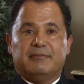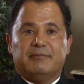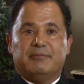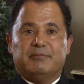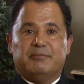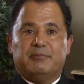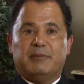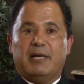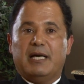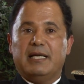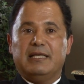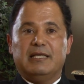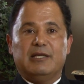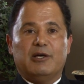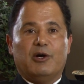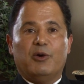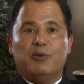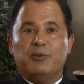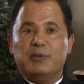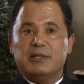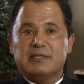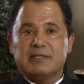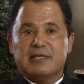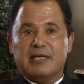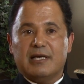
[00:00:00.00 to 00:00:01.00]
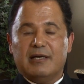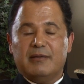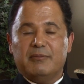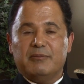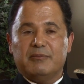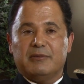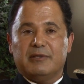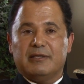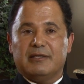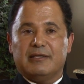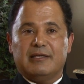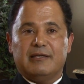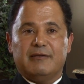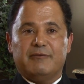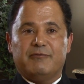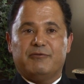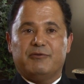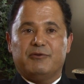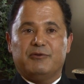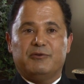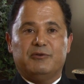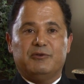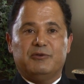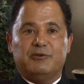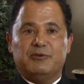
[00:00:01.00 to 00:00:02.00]
Money always come if
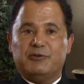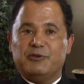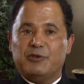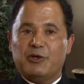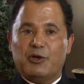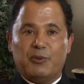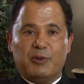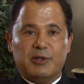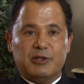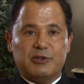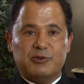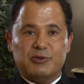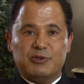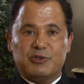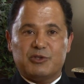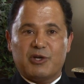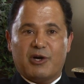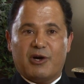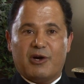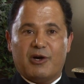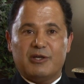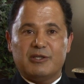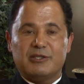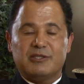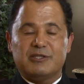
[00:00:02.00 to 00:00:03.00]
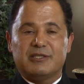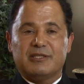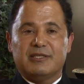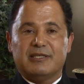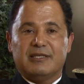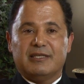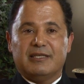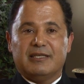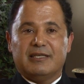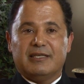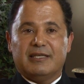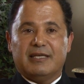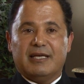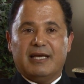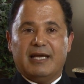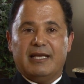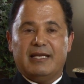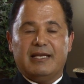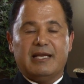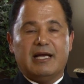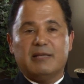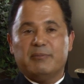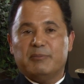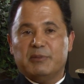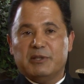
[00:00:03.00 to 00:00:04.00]
you know what to charge and
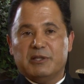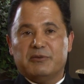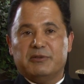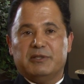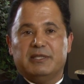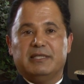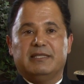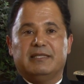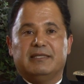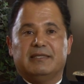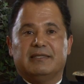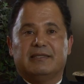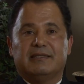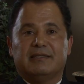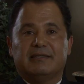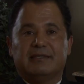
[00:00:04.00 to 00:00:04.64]
not be greedy.